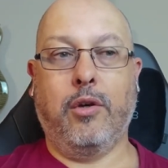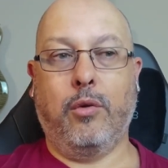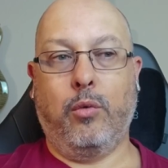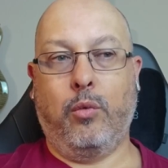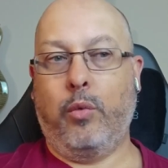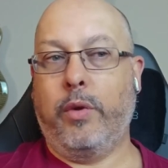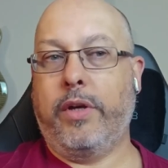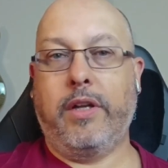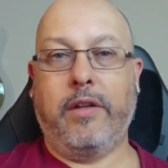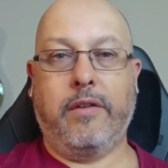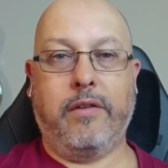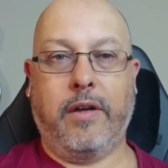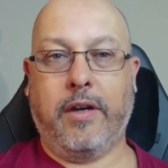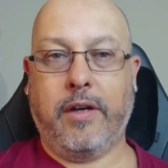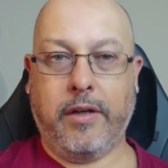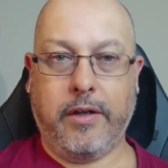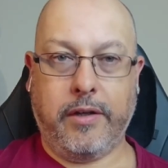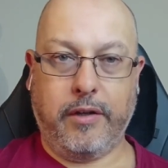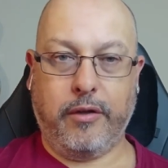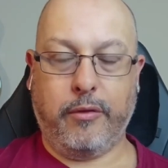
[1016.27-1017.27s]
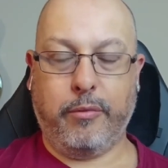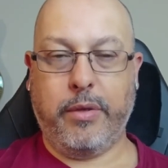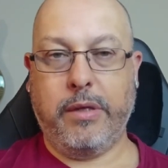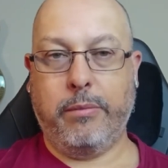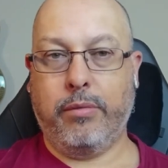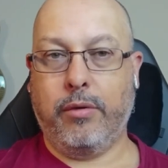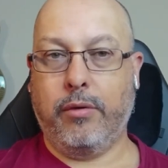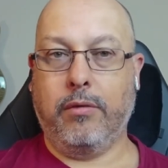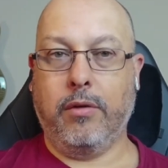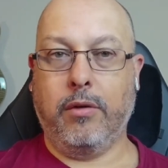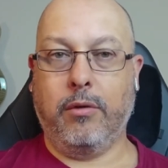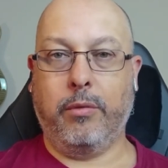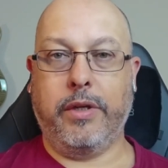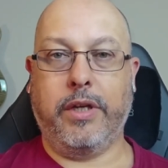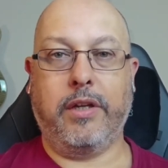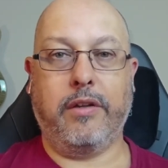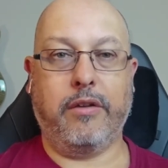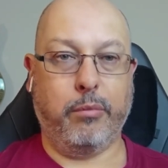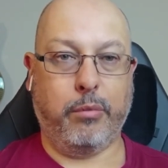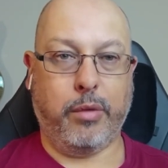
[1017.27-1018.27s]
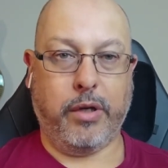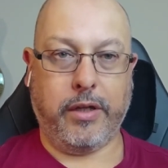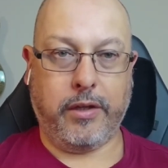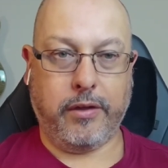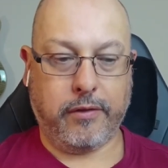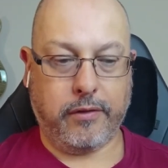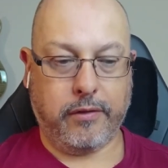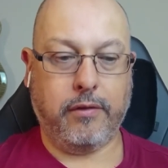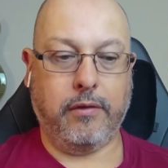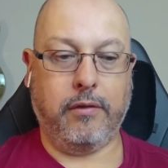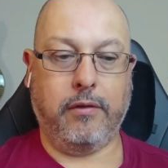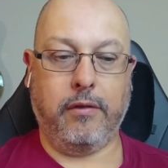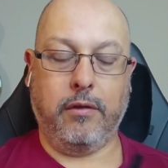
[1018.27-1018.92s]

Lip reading: we need to hire these people, or we need to buy this tool,